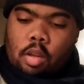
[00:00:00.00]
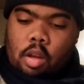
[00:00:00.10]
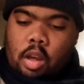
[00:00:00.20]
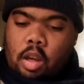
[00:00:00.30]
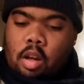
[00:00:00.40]

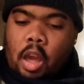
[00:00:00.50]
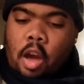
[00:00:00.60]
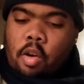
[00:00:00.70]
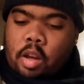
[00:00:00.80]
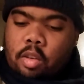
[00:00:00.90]
Okay,
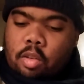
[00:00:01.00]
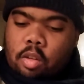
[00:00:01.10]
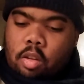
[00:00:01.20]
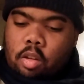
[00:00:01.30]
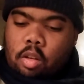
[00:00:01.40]
now
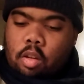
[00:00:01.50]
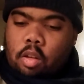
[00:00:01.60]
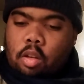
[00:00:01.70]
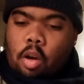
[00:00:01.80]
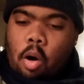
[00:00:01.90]
it's
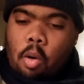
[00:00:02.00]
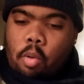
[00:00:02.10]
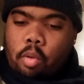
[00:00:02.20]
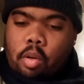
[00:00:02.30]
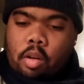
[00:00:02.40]

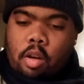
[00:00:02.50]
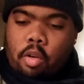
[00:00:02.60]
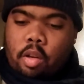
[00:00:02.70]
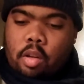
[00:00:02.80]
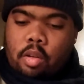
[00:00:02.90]

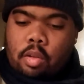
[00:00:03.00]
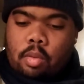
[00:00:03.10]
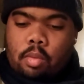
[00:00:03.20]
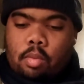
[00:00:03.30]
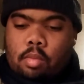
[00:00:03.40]
coated.
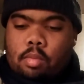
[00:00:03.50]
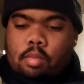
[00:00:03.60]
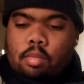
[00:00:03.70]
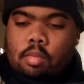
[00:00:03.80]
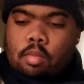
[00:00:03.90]

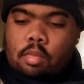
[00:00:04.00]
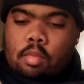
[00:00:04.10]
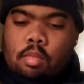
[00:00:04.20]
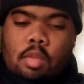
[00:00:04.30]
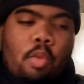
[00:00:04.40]

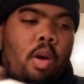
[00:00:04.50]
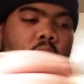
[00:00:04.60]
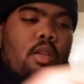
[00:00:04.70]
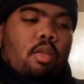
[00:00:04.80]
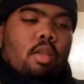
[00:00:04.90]
You
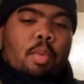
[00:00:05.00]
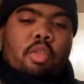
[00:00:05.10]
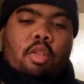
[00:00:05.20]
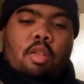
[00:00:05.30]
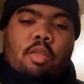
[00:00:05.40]
want the
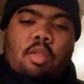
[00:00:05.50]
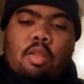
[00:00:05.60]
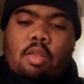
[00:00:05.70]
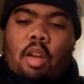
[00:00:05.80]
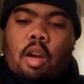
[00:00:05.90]
picture to
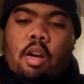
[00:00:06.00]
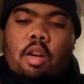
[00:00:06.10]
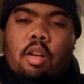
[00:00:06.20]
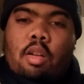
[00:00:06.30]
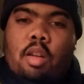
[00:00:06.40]
stay
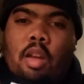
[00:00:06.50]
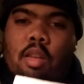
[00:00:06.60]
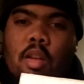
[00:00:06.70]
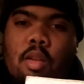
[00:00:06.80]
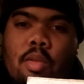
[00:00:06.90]
on
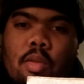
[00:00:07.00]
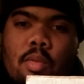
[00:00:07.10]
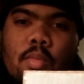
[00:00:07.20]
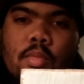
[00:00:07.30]
like this.